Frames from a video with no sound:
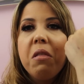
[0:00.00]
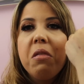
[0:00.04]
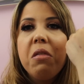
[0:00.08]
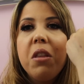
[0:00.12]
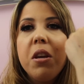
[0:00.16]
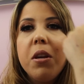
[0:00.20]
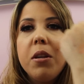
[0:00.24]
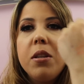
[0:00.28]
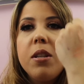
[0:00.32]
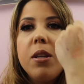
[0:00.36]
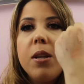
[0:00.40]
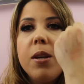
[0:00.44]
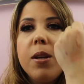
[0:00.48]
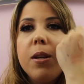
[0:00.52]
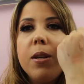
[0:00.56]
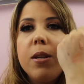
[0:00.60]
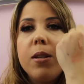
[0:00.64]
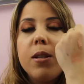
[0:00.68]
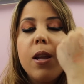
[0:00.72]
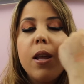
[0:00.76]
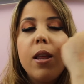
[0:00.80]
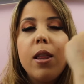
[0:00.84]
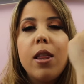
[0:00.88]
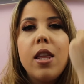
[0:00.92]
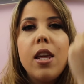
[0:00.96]
This
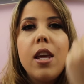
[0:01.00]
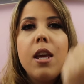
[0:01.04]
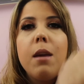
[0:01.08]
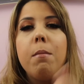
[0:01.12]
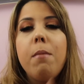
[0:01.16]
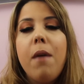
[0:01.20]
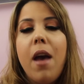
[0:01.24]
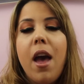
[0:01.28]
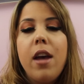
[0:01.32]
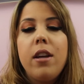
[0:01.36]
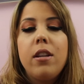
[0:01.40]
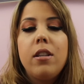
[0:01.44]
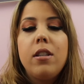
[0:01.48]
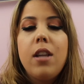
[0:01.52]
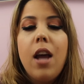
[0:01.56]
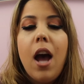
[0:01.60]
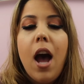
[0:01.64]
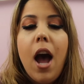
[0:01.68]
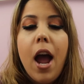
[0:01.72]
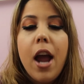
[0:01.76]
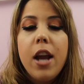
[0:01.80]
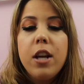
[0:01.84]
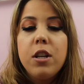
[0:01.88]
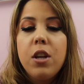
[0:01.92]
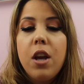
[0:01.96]
is the best
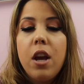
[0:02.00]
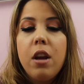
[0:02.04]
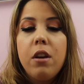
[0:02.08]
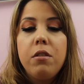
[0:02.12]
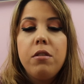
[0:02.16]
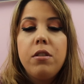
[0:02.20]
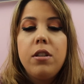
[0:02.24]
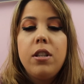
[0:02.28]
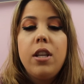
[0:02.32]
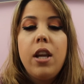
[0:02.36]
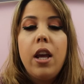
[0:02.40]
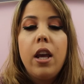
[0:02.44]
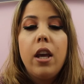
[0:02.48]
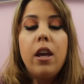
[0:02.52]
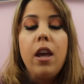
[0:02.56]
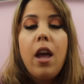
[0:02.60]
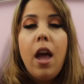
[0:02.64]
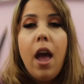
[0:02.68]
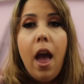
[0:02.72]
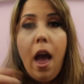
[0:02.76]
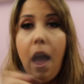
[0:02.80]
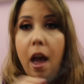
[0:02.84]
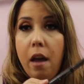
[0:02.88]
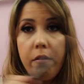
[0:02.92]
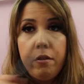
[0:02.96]
eyeshadow stick
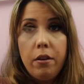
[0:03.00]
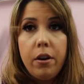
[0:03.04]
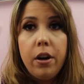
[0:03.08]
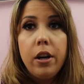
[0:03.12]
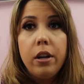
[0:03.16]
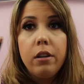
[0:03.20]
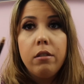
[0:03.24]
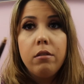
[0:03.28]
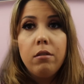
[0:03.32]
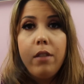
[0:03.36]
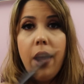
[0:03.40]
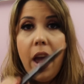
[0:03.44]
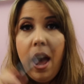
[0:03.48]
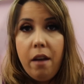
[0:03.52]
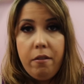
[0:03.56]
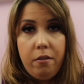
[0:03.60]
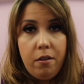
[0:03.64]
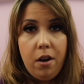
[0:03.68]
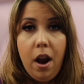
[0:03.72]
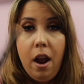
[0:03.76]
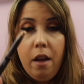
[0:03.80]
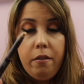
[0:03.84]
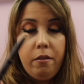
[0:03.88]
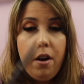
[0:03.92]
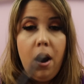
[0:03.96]
ever.
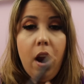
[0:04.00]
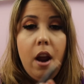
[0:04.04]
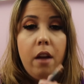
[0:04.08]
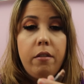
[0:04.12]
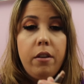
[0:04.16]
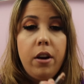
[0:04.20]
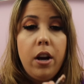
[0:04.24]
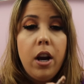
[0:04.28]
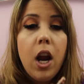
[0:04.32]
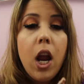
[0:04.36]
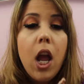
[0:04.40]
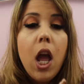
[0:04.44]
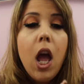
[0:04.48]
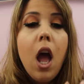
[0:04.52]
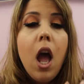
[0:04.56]
Ever, ever, ever.